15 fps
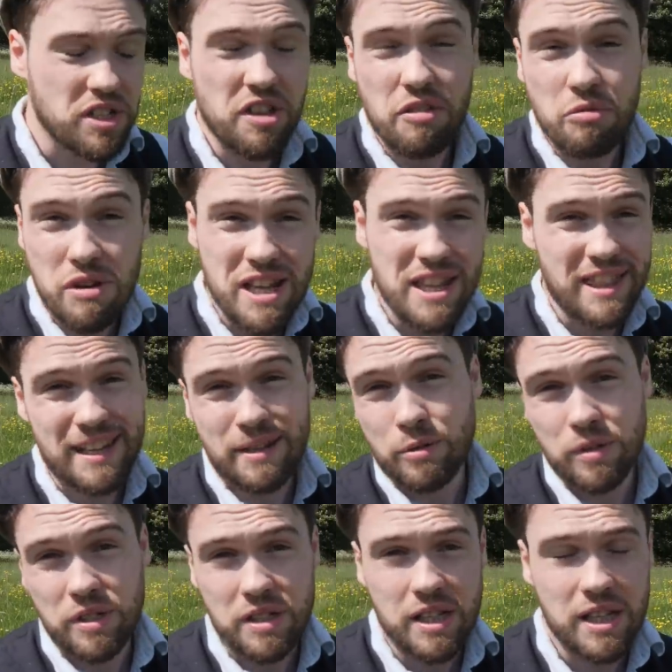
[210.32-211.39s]
is
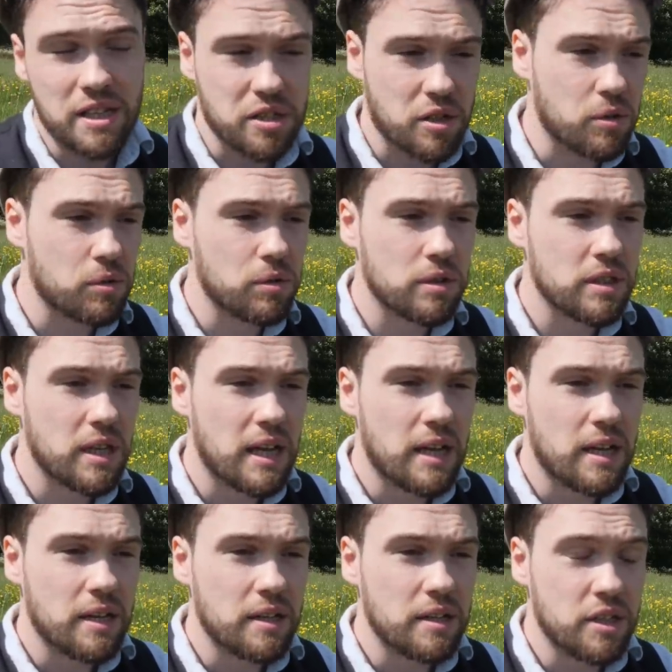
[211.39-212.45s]
3,000 years old,
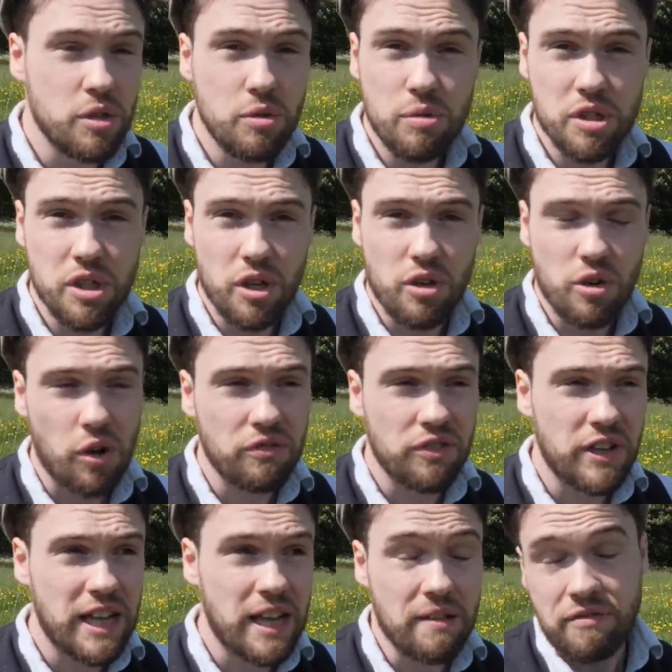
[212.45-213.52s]
used acrophony.